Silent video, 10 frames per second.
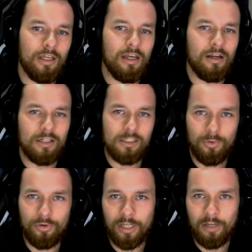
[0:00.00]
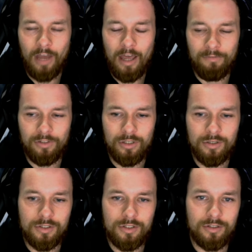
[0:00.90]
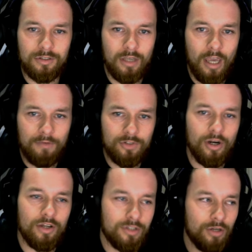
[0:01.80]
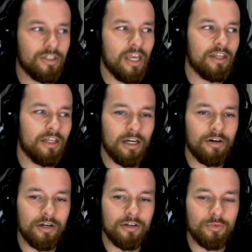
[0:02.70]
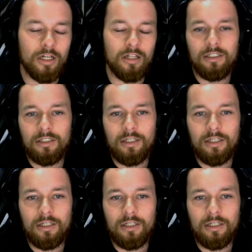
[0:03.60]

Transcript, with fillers: They're exploring other avenues to have trails go down that area as well.